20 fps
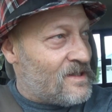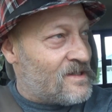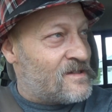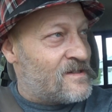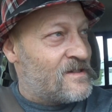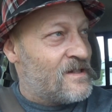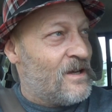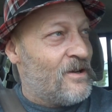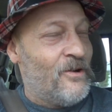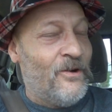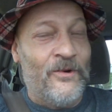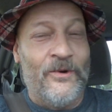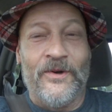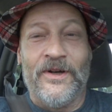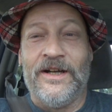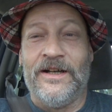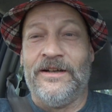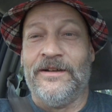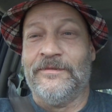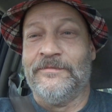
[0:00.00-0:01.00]
So,
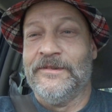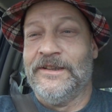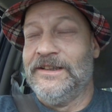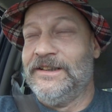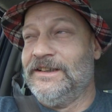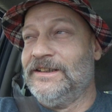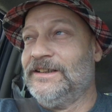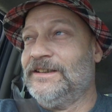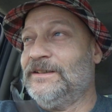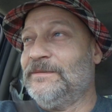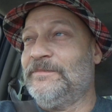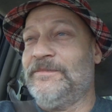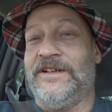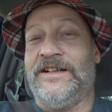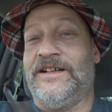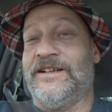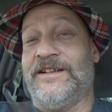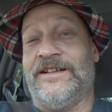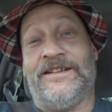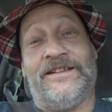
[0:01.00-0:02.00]
uh,
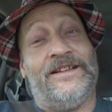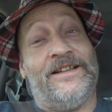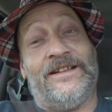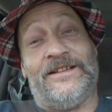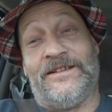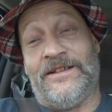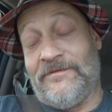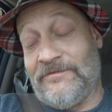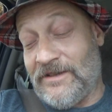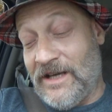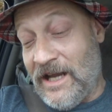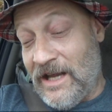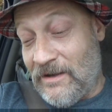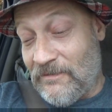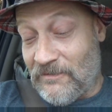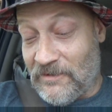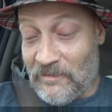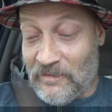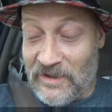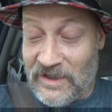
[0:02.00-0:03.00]
but uh, yeah, I never
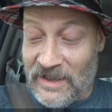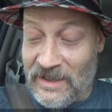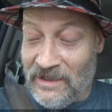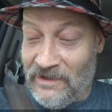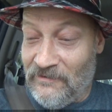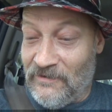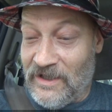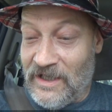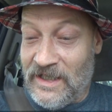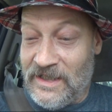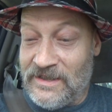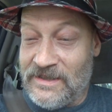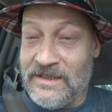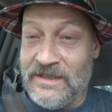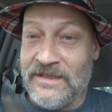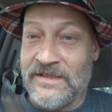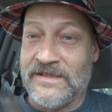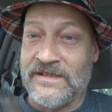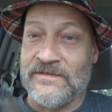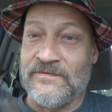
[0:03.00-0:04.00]
had one. But anyway,
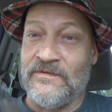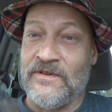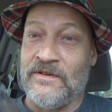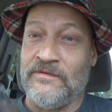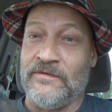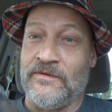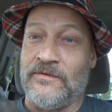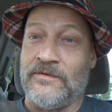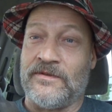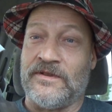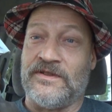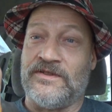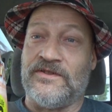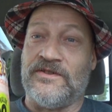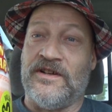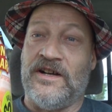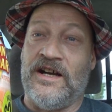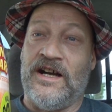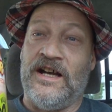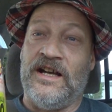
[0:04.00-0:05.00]
this is what we want to
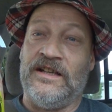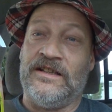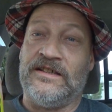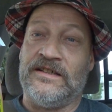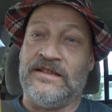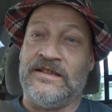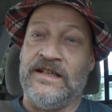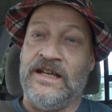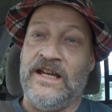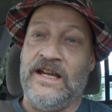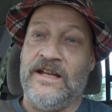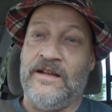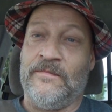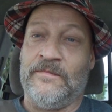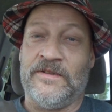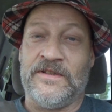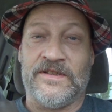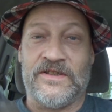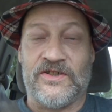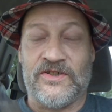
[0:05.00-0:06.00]
try today.
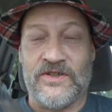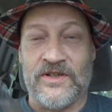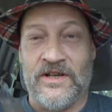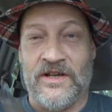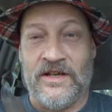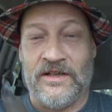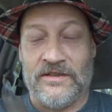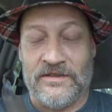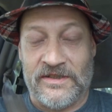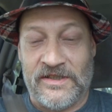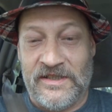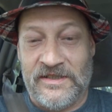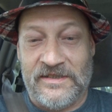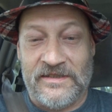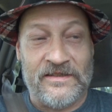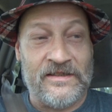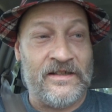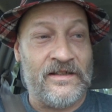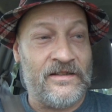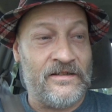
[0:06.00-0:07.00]
I'm in the truck.
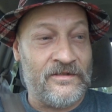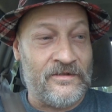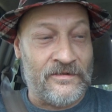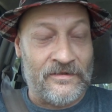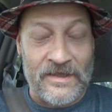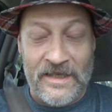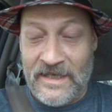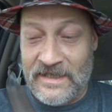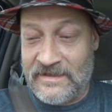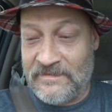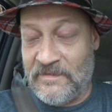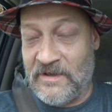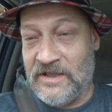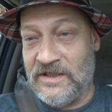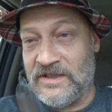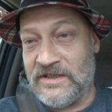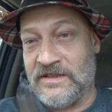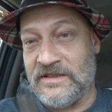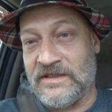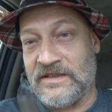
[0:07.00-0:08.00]
She's at her last
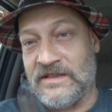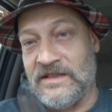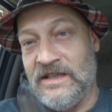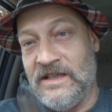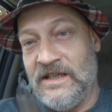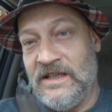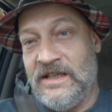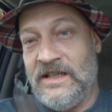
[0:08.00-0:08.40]
patient's.